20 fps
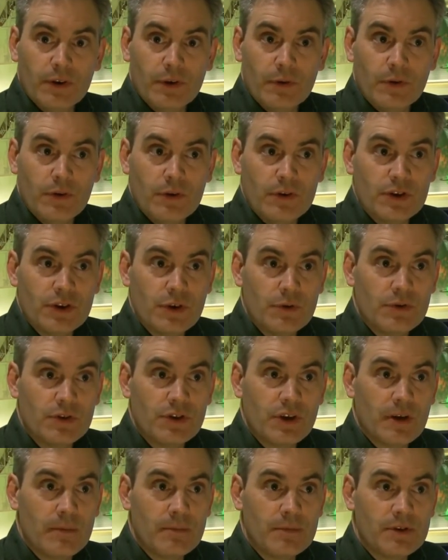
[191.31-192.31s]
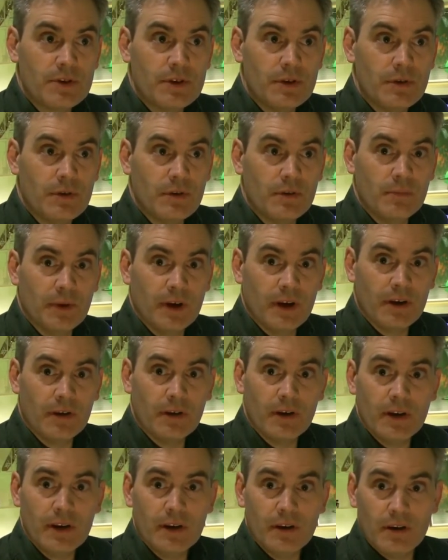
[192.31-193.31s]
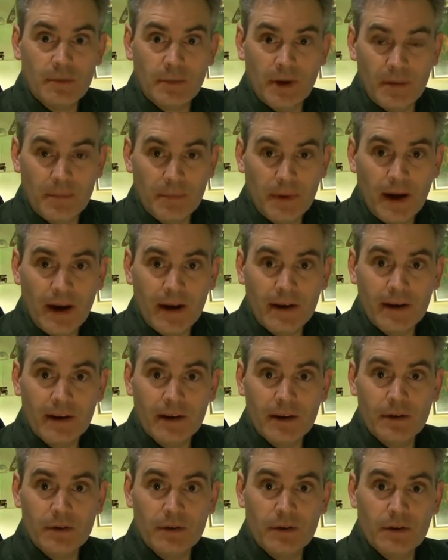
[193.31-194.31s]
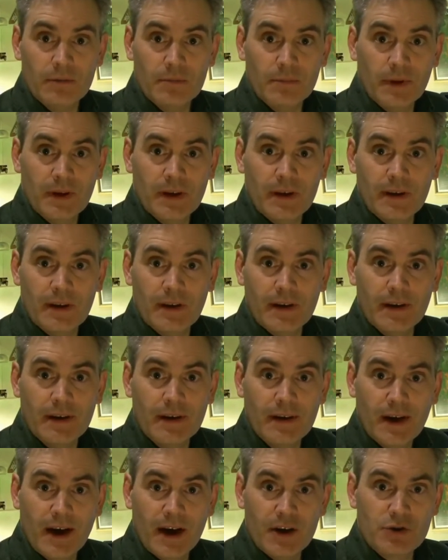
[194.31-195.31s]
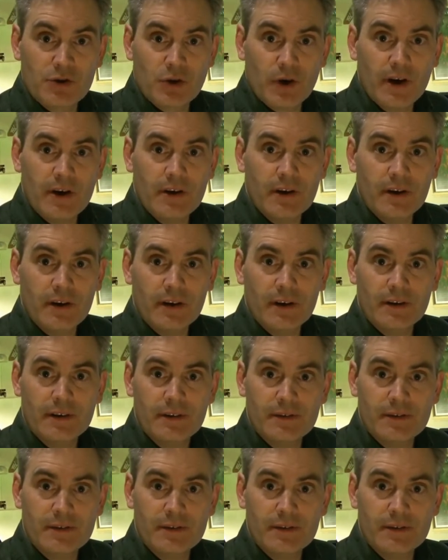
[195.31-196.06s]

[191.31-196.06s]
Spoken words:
You could shoot ships, you could be a goodie, you could be a baddie, you could be a trader,